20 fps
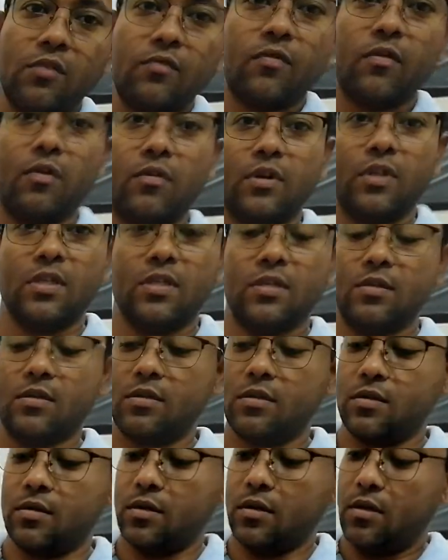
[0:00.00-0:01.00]

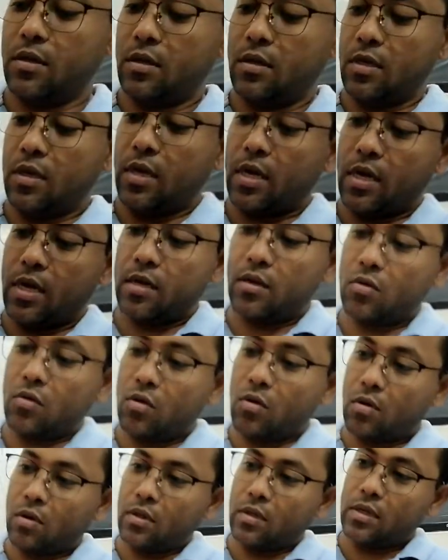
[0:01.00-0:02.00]
inflorescence. And
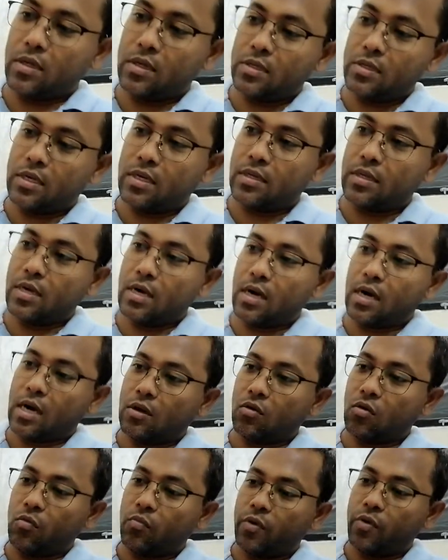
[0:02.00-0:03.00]
all these are the
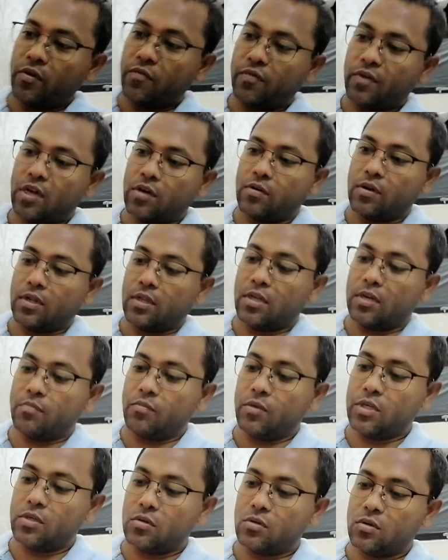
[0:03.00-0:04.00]
unopened flower,
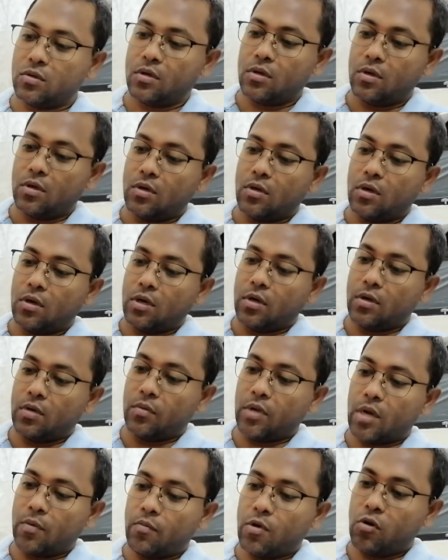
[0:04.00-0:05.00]
that means
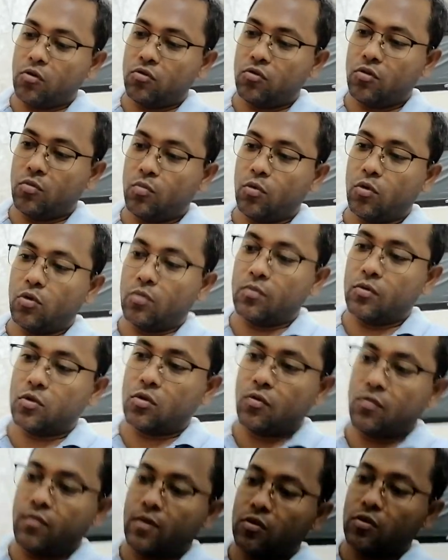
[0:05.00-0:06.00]
about to bloom.
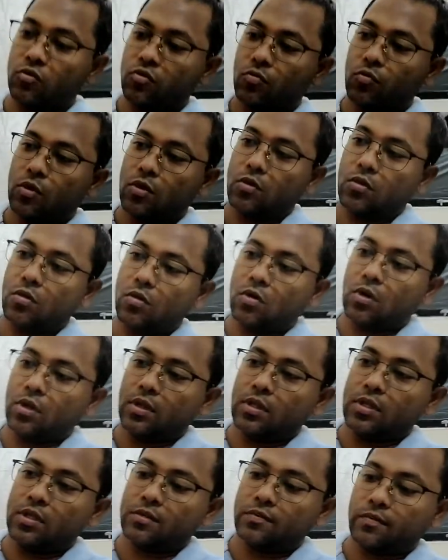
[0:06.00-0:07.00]
So for tomorrow all
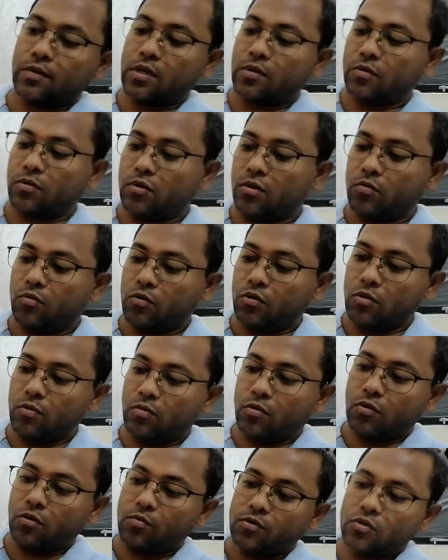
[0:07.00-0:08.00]
this flower will
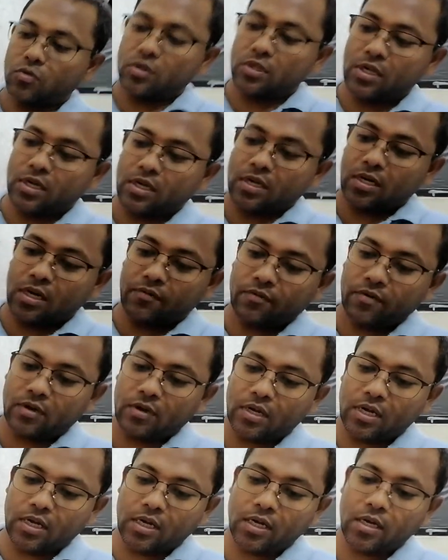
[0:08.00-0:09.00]
bloom. So there I
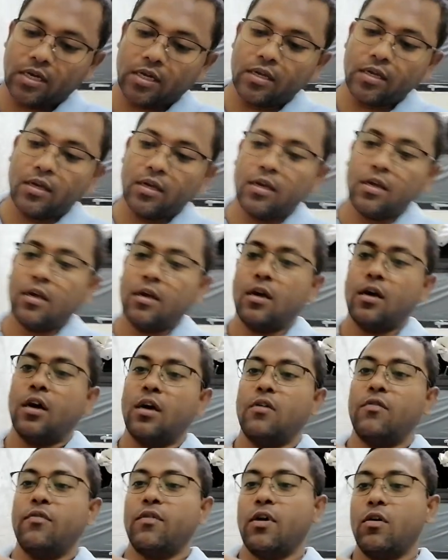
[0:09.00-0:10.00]
found, luckily
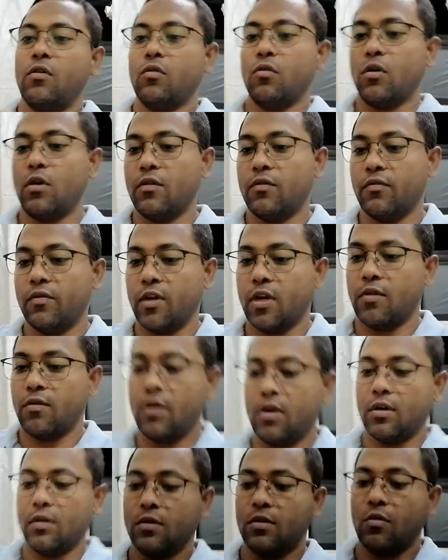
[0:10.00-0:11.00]
I found one
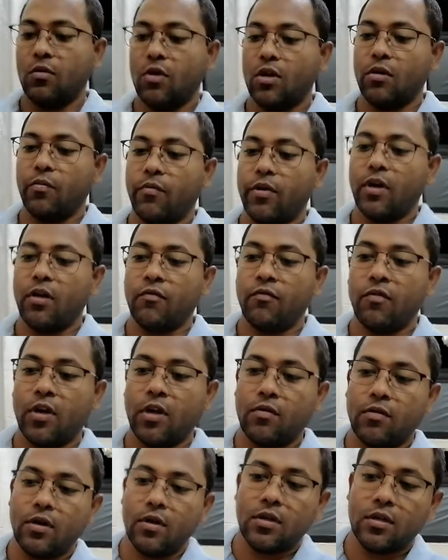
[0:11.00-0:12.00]
flower, one male
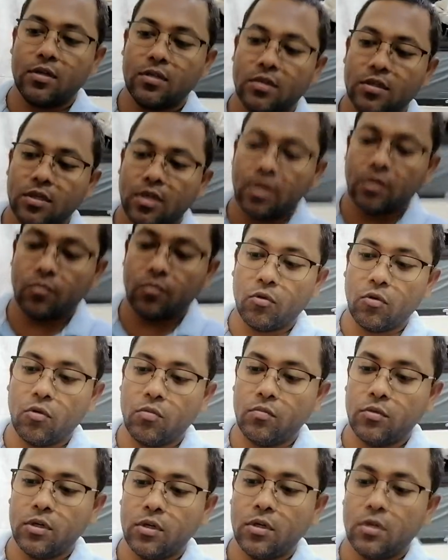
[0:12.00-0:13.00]
flower, this is
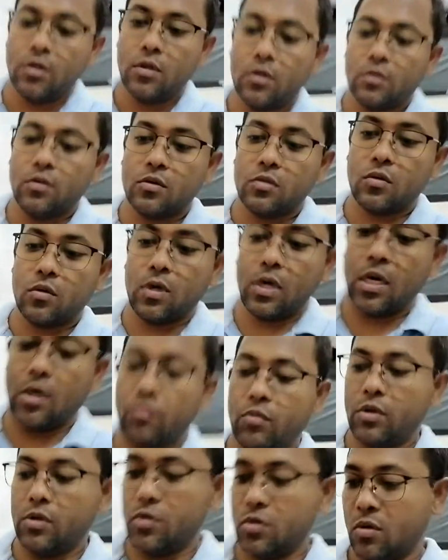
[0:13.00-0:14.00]
bloom. So I
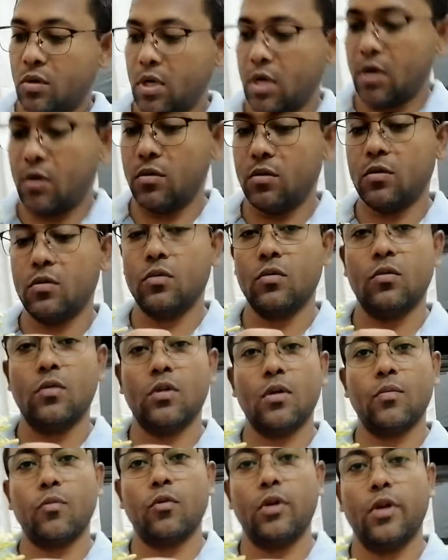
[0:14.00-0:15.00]
will show how to do
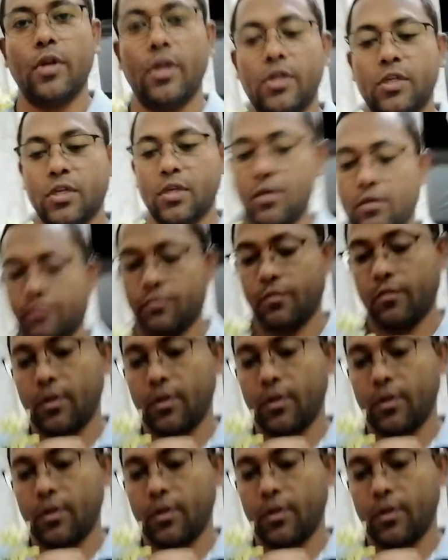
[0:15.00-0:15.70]
the pollination.